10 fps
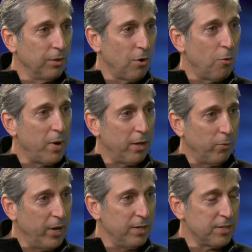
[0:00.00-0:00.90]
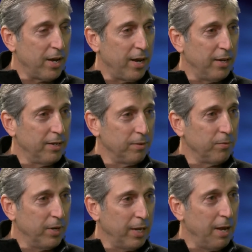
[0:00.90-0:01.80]
go by the wayside
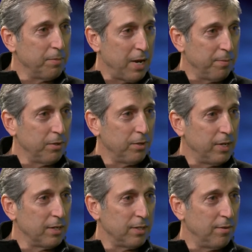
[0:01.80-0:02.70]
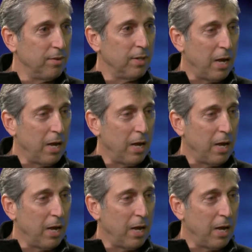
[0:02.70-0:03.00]
when it came time to go to the next level.